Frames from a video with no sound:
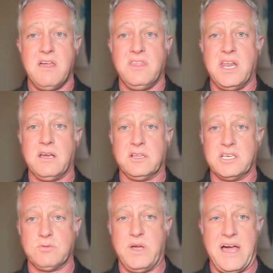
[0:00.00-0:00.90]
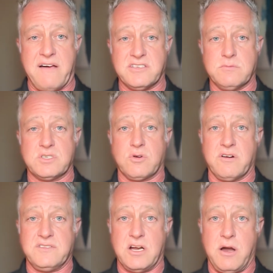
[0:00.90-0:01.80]
then at least we have some sort
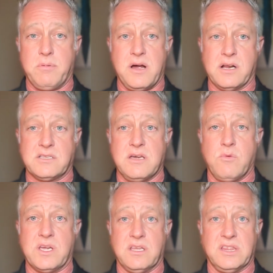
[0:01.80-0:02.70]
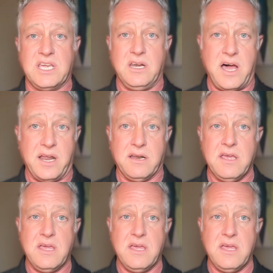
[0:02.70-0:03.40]
of dairy product that we can lean on